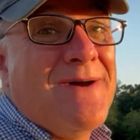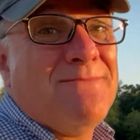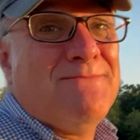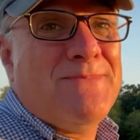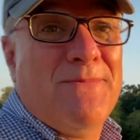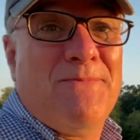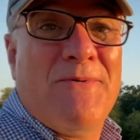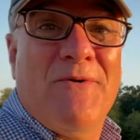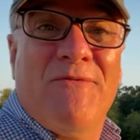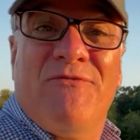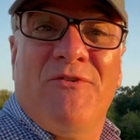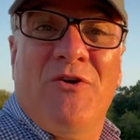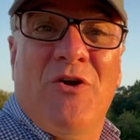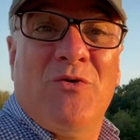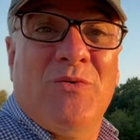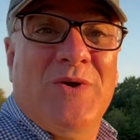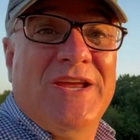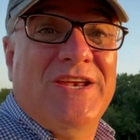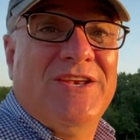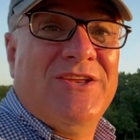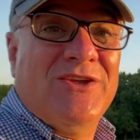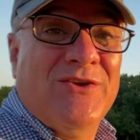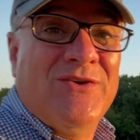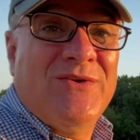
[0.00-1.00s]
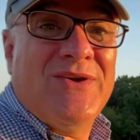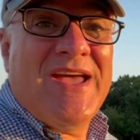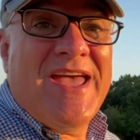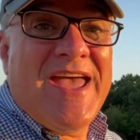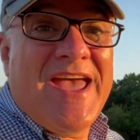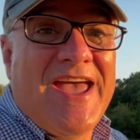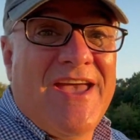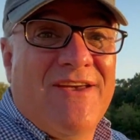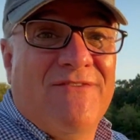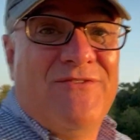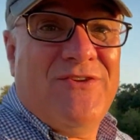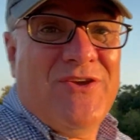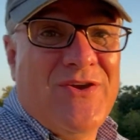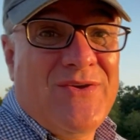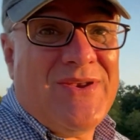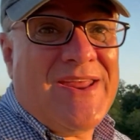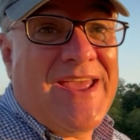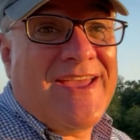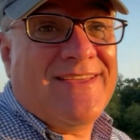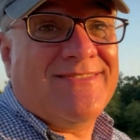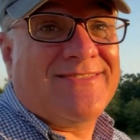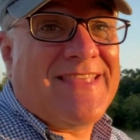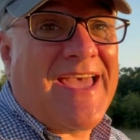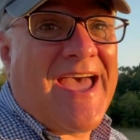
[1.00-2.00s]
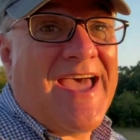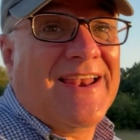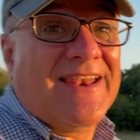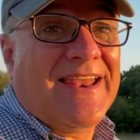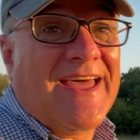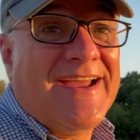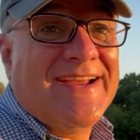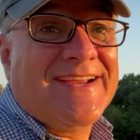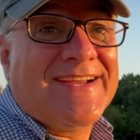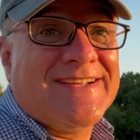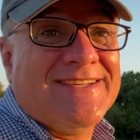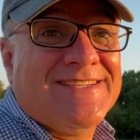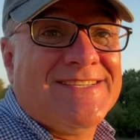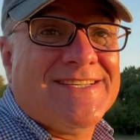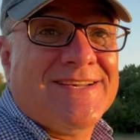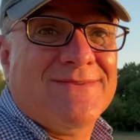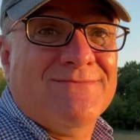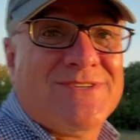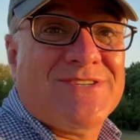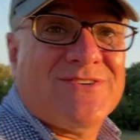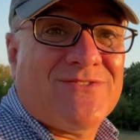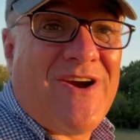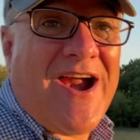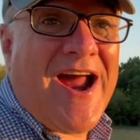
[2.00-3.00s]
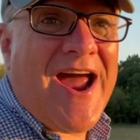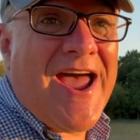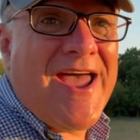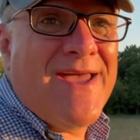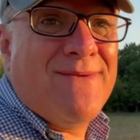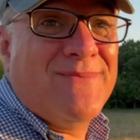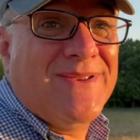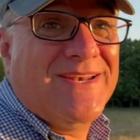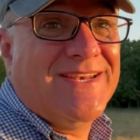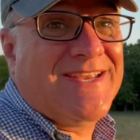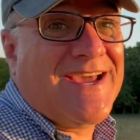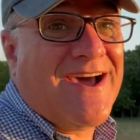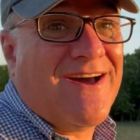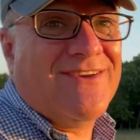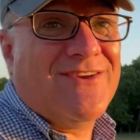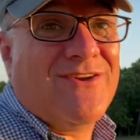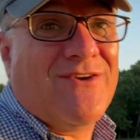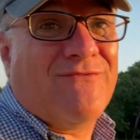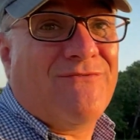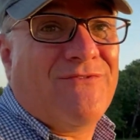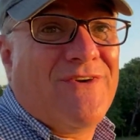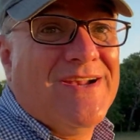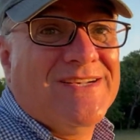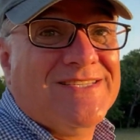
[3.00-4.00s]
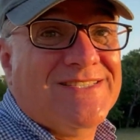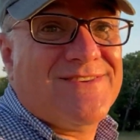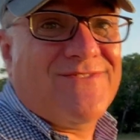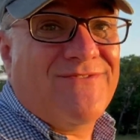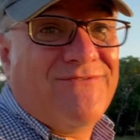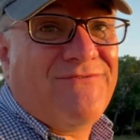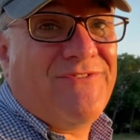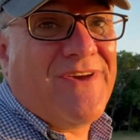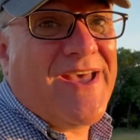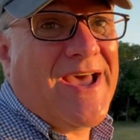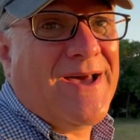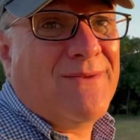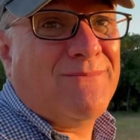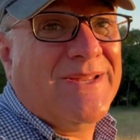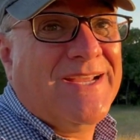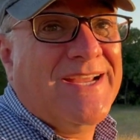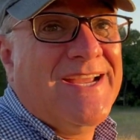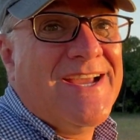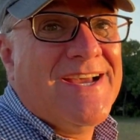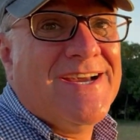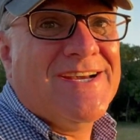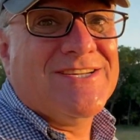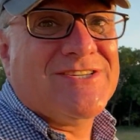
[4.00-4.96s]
But before we do, if you'd hit that like and subscribe and tell your friends and family